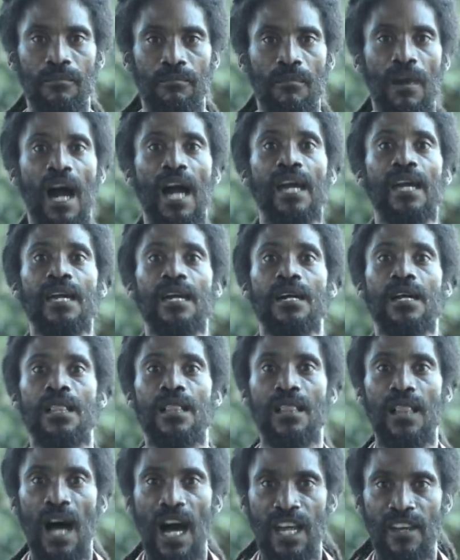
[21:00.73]
my
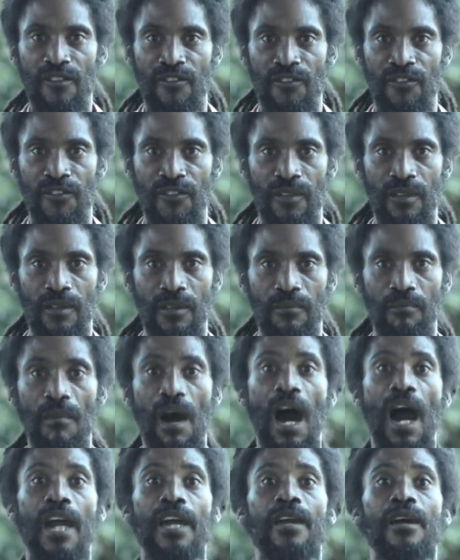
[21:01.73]
life,
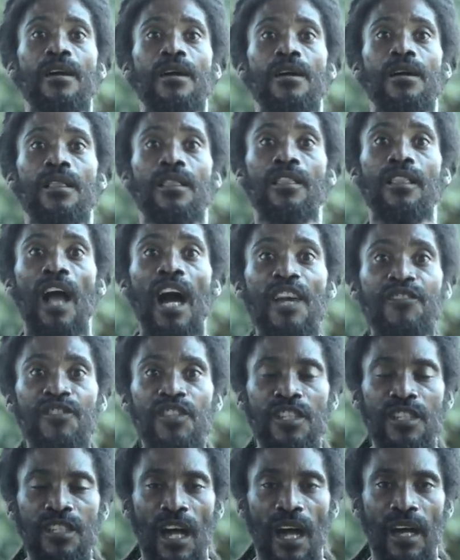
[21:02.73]
my
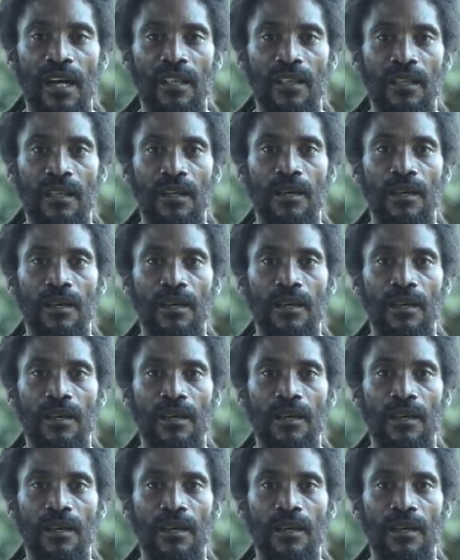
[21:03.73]
lifestyle,